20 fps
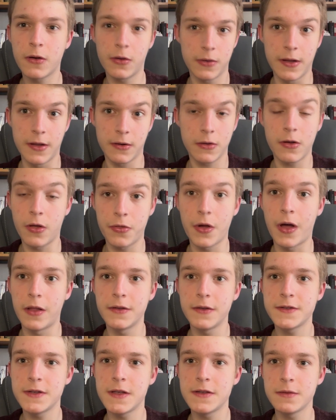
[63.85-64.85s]
and
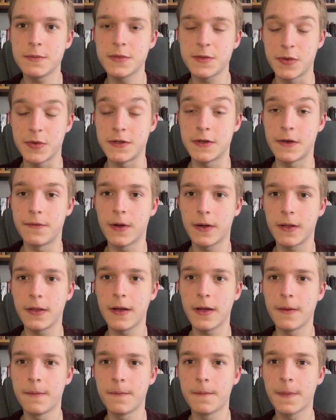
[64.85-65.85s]
Catholicism
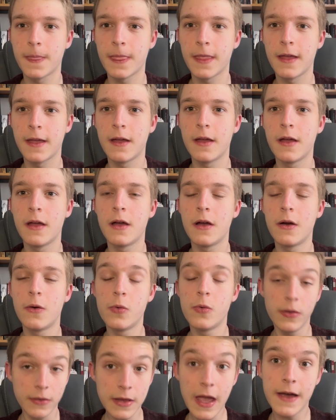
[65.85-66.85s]
specifically?
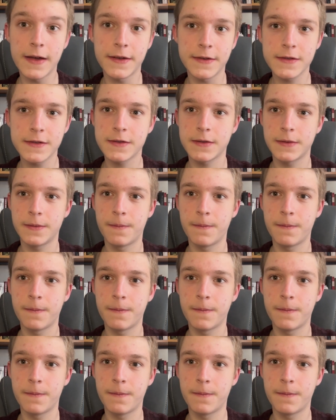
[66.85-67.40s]
Well, yes.